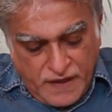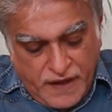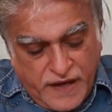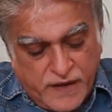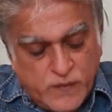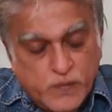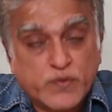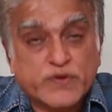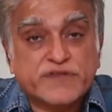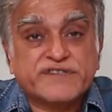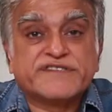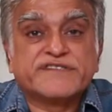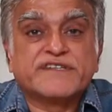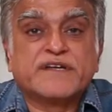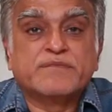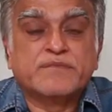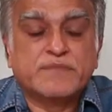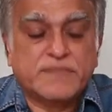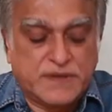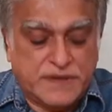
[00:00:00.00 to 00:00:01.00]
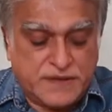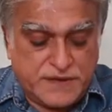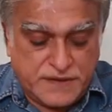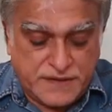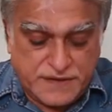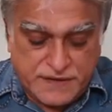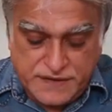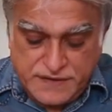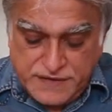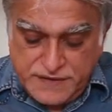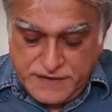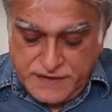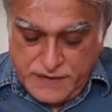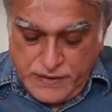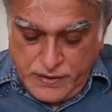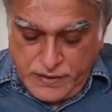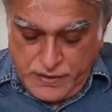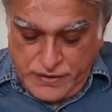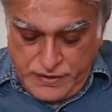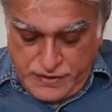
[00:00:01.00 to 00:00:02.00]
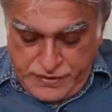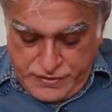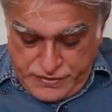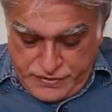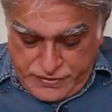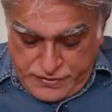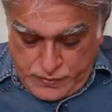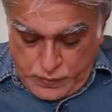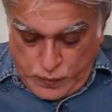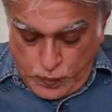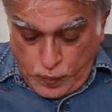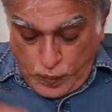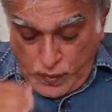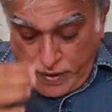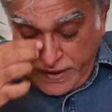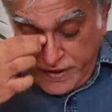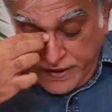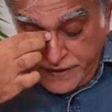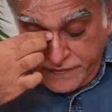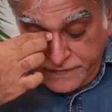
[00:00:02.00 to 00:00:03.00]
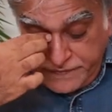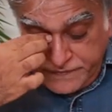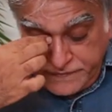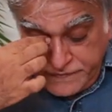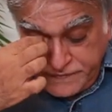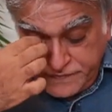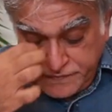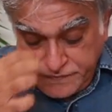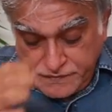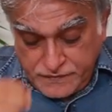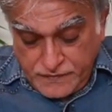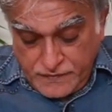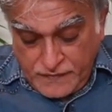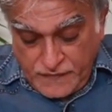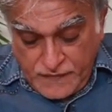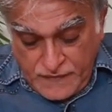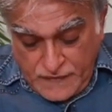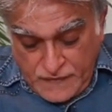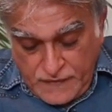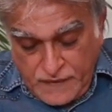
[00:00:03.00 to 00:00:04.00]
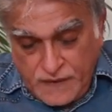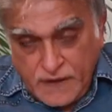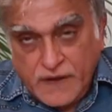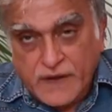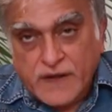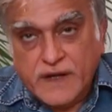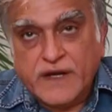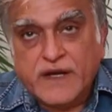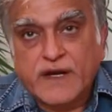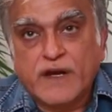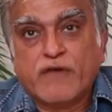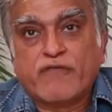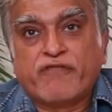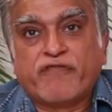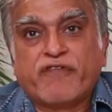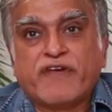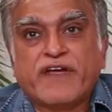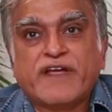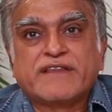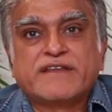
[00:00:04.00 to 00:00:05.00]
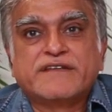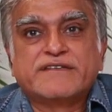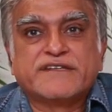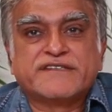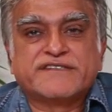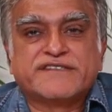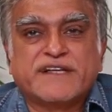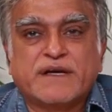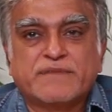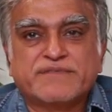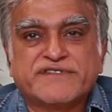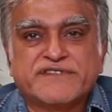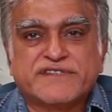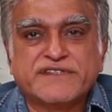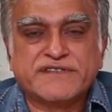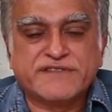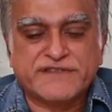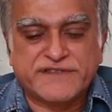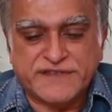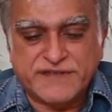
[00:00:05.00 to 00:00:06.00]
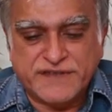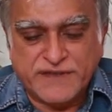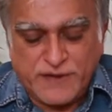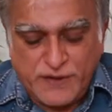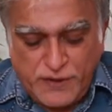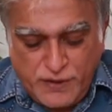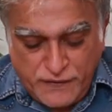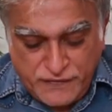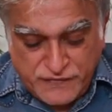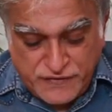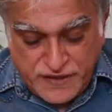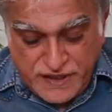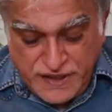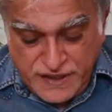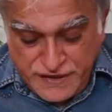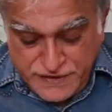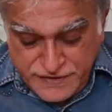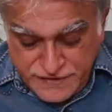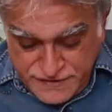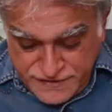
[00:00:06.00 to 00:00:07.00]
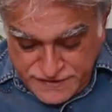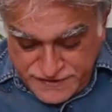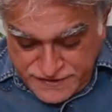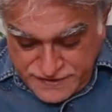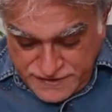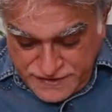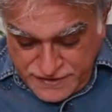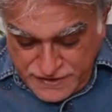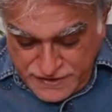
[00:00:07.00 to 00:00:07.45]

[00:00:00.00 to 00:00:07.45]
and verse number 1. Now, faith is the substance of things